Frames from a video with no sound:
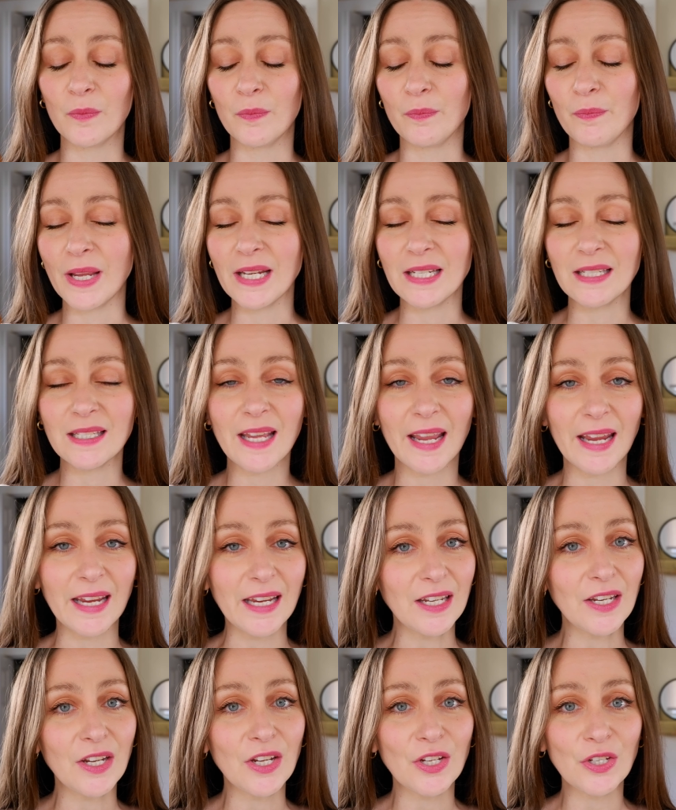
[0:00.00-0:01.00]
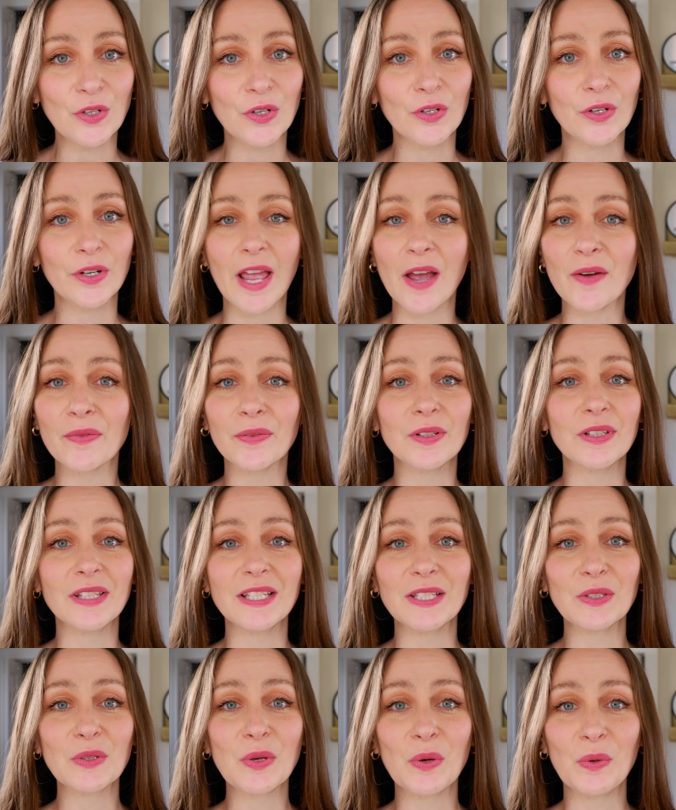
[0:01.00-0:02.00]
maintain your
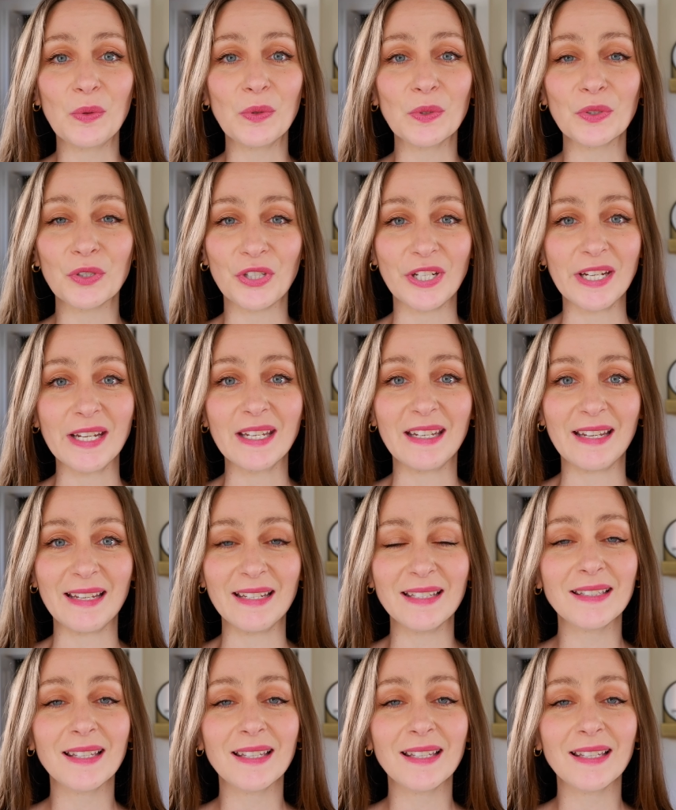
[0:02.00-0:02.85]
effortless cool chicness,